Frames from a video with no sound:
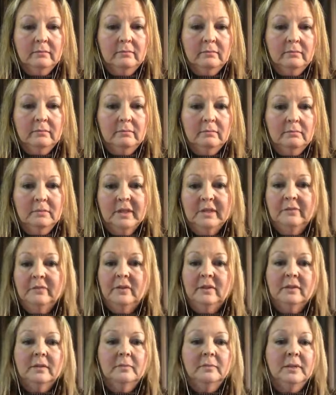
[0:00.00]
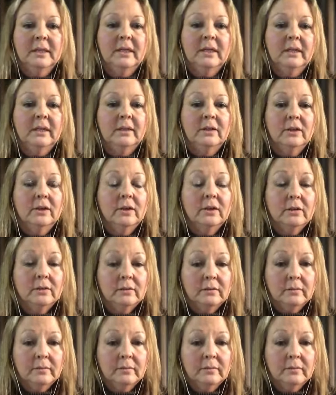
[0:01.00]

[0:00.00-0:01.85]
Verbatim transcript: But if it's somebody I know,